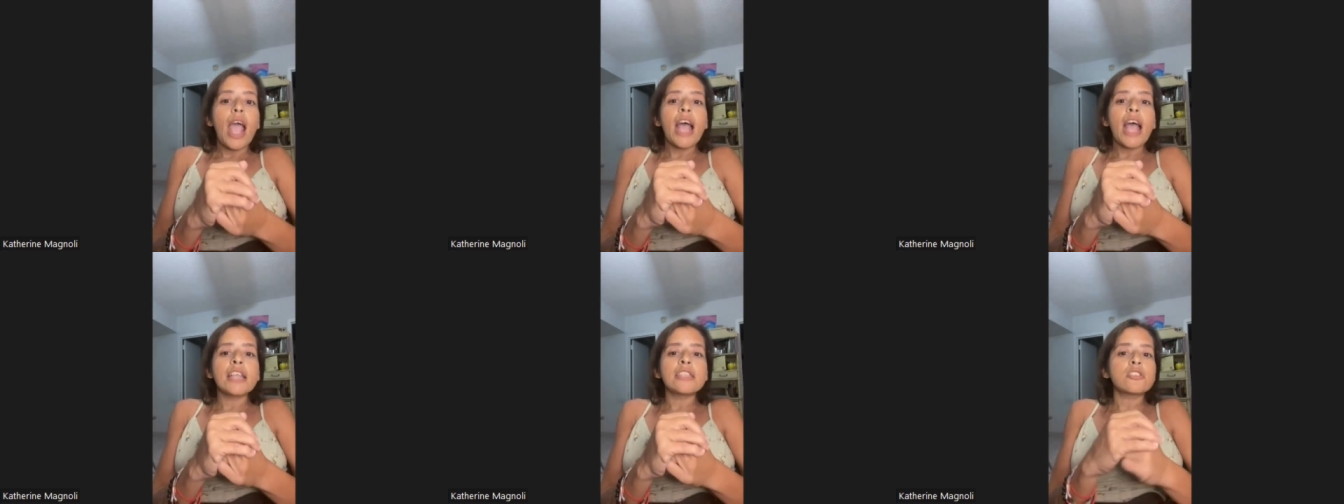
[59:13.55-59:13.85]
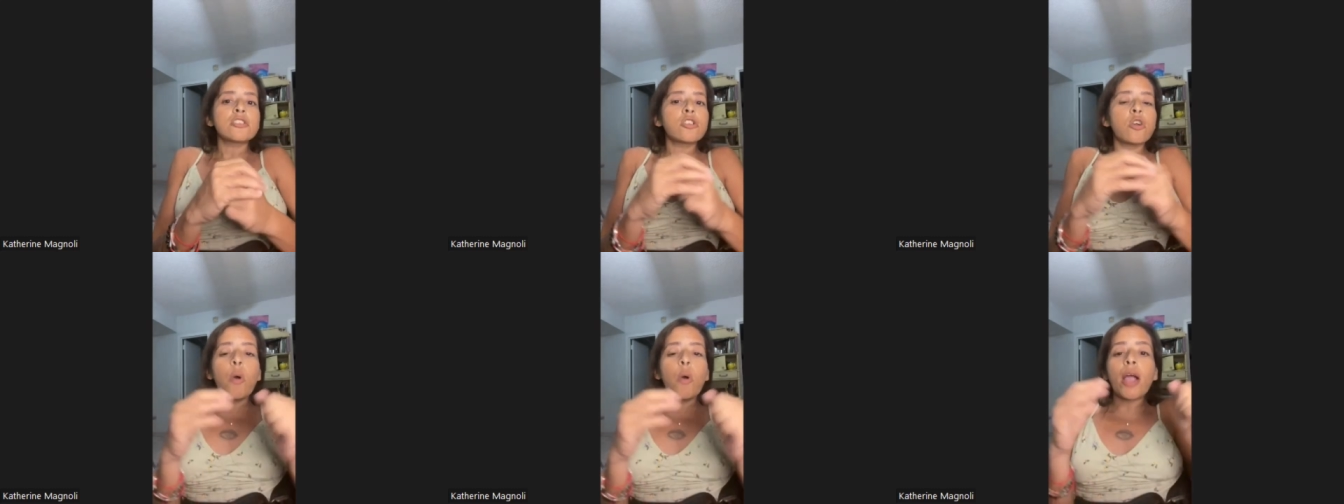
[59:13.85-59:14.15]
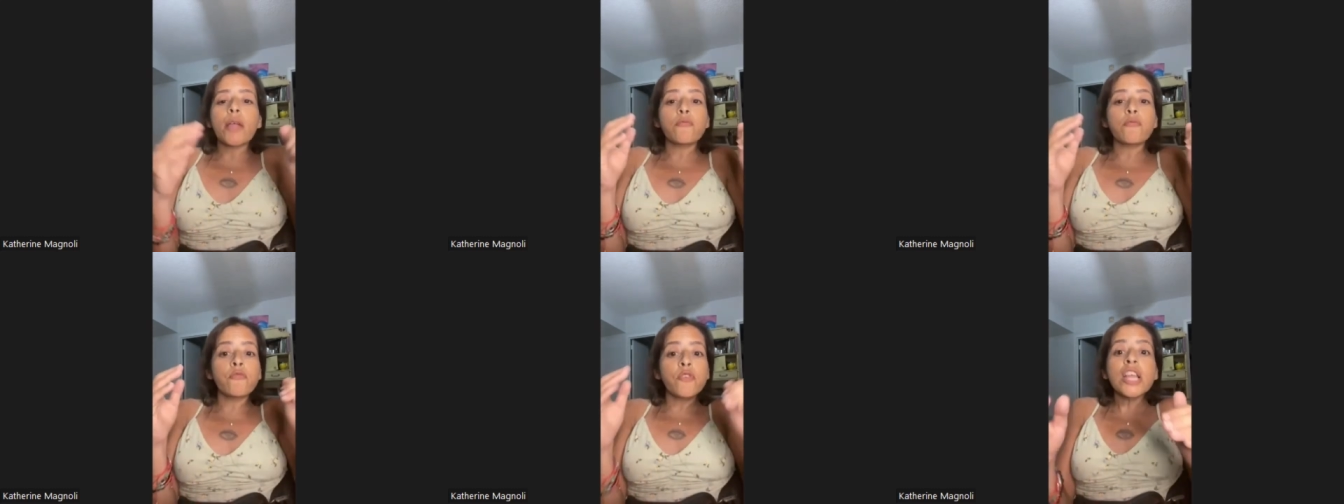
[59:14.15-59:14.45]
And so
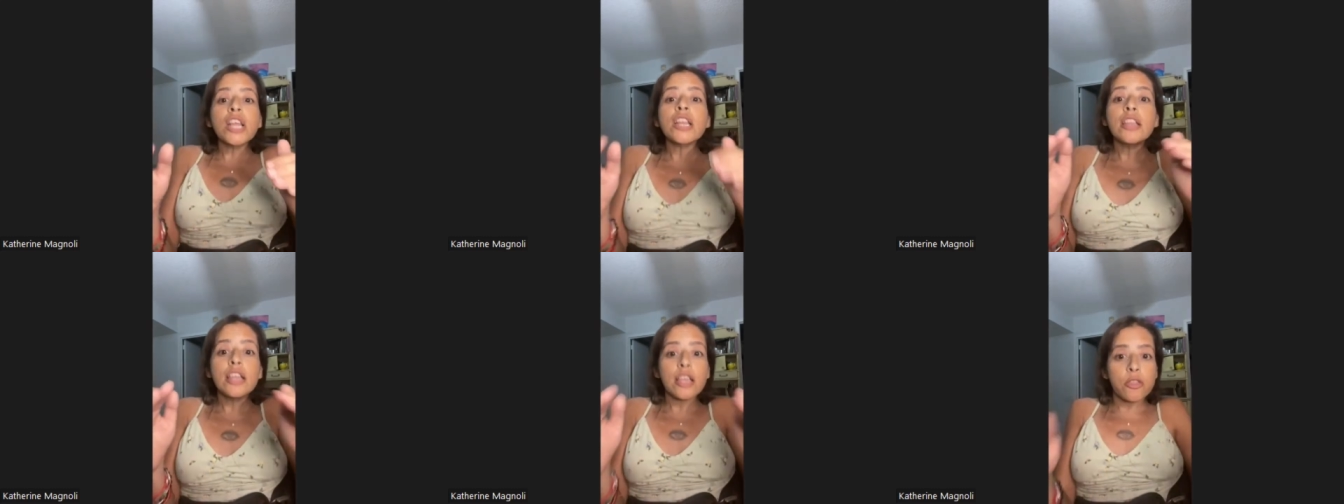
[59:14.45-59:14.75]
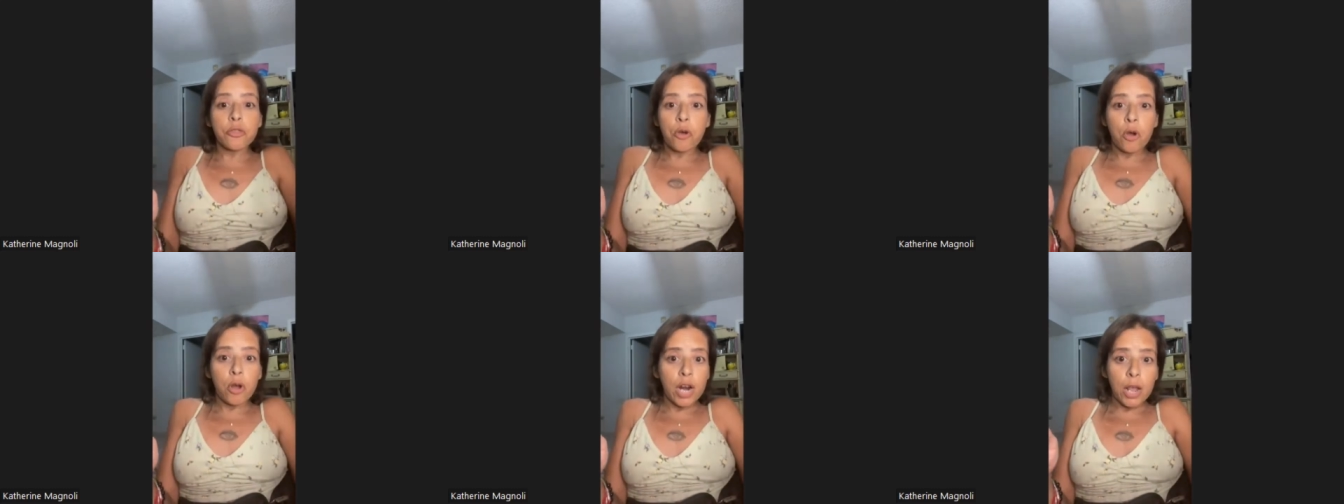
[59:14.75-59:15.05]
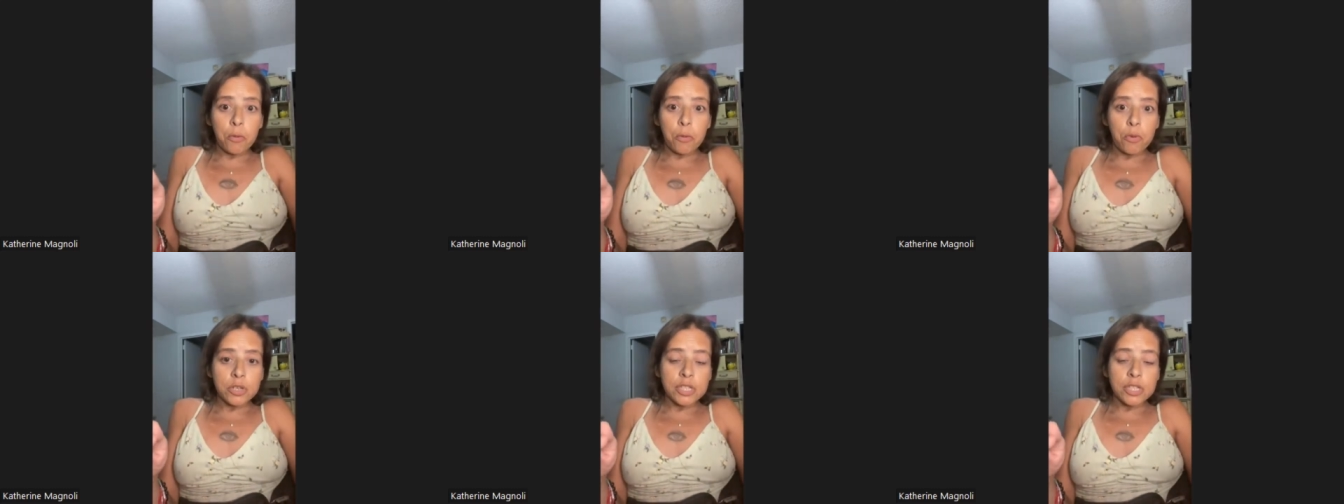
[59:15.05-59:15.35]
I really thought
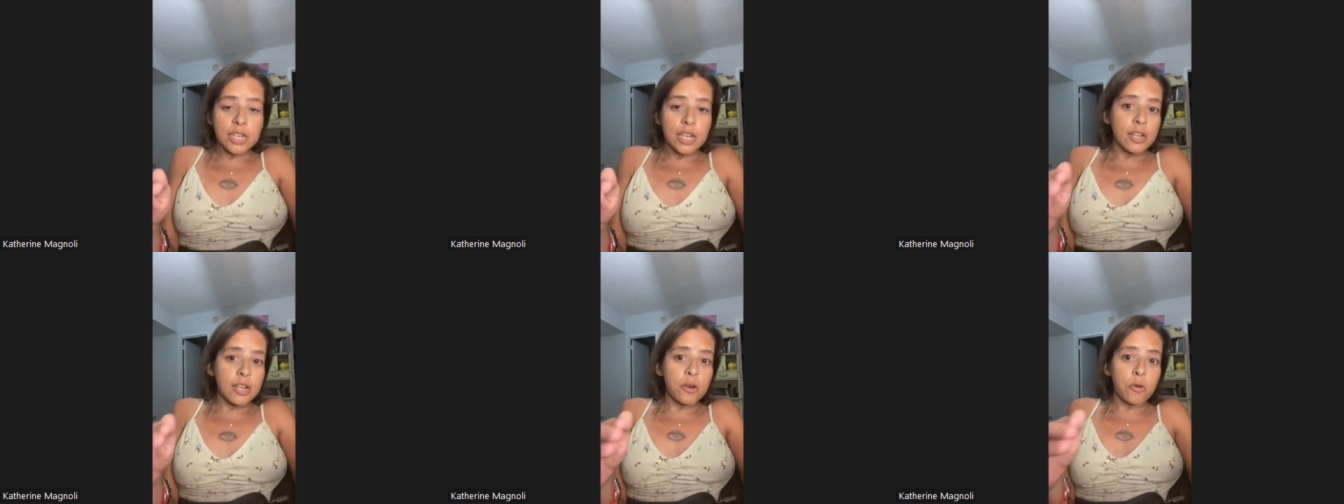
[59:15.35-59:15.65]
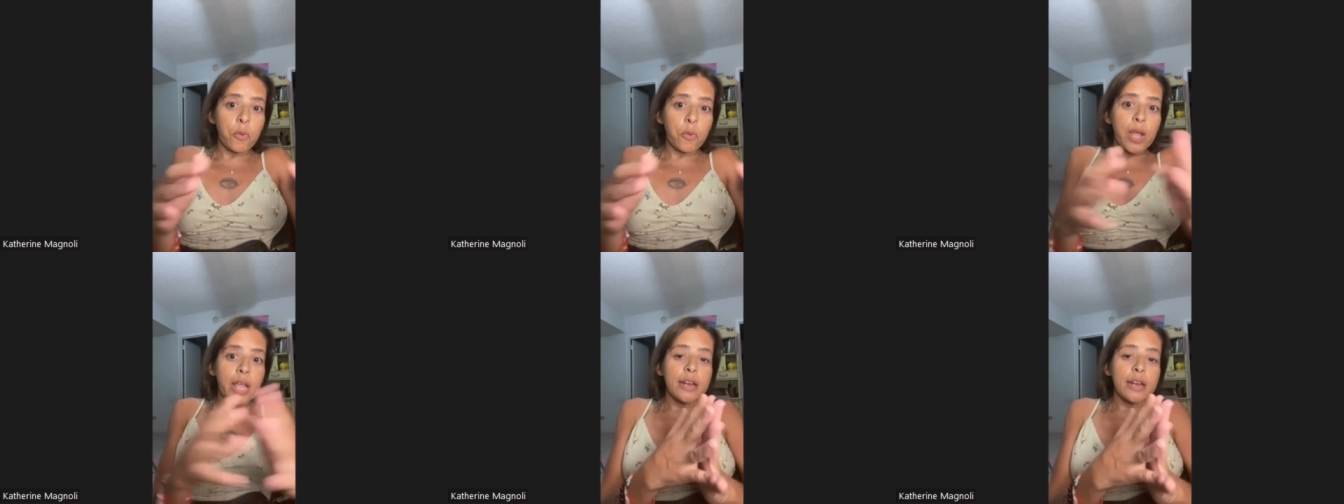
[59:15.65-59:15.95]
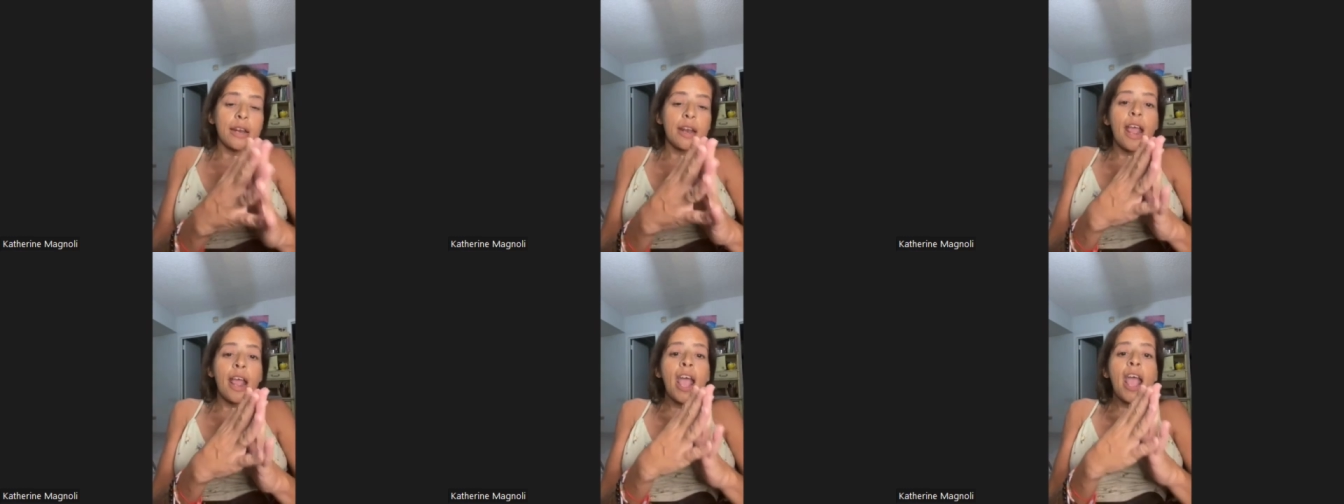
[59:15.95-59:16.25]
I wasn't going to
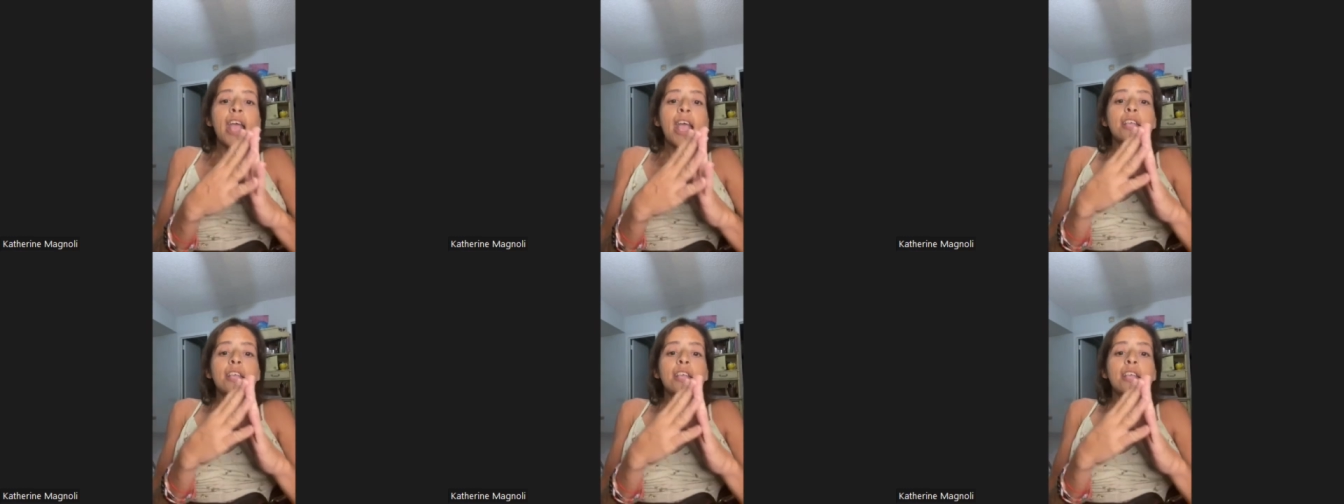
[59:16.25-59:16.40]
win.